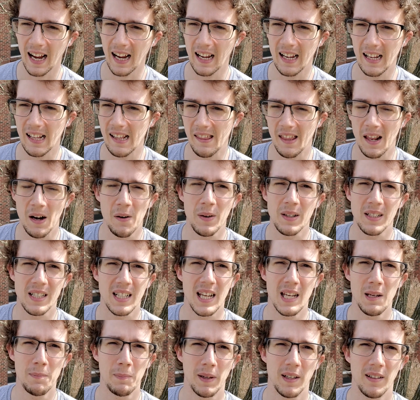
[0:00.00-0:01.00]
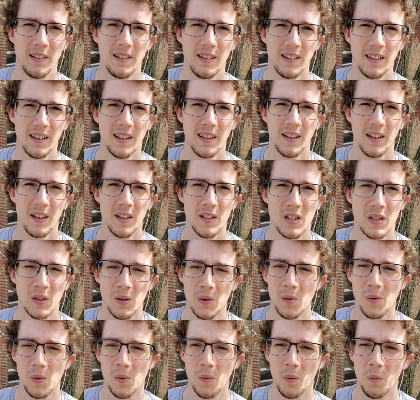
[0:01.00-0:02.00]
they don't get to keep it.
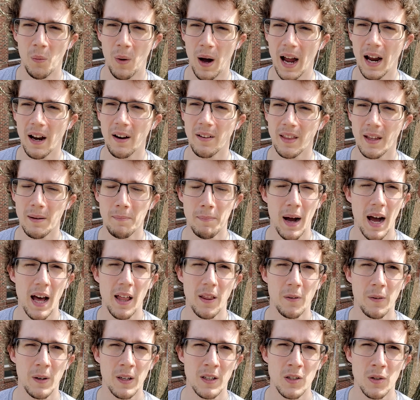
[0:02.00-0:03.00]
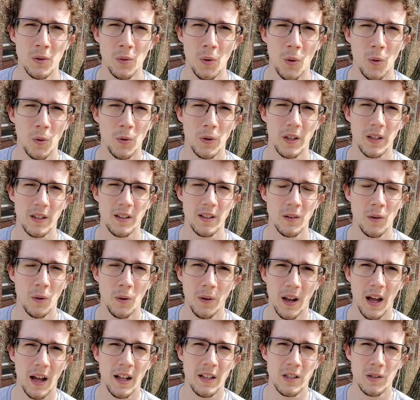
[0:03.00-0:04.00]
So why are they bothering to hoard it and
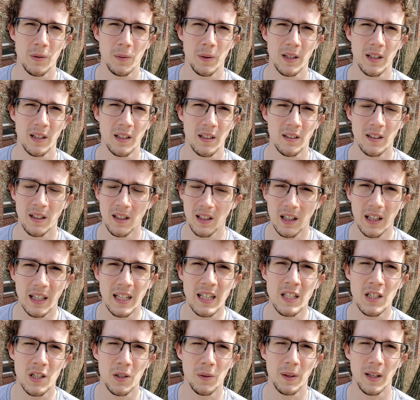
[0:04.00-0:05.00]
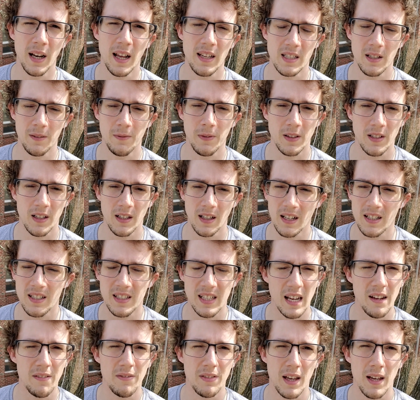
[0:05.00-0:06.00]
hold on to it and cling to it as if it's going to
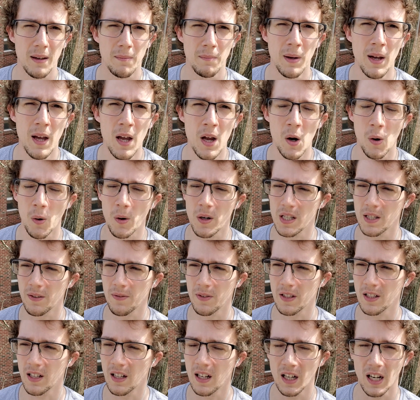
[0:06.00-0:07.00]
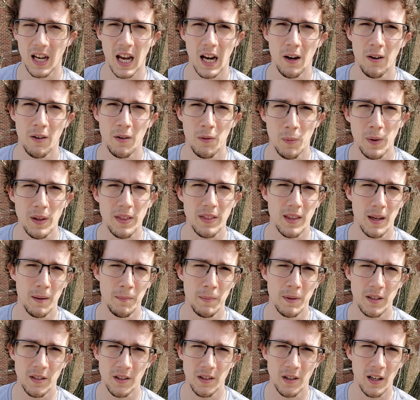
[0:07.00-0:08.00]
save them or as if it's going to carry with them
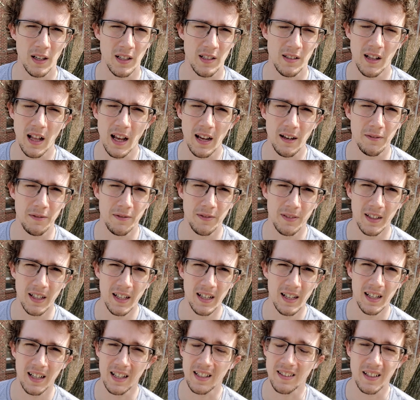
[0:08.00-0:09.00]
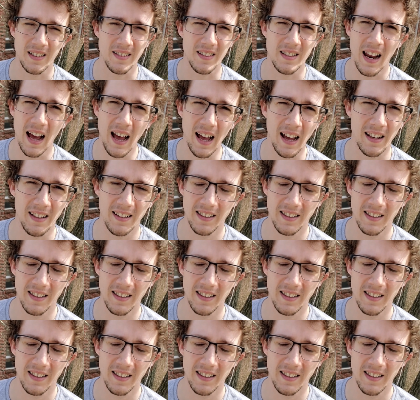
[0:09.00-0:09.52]
into the next life? Because it's not.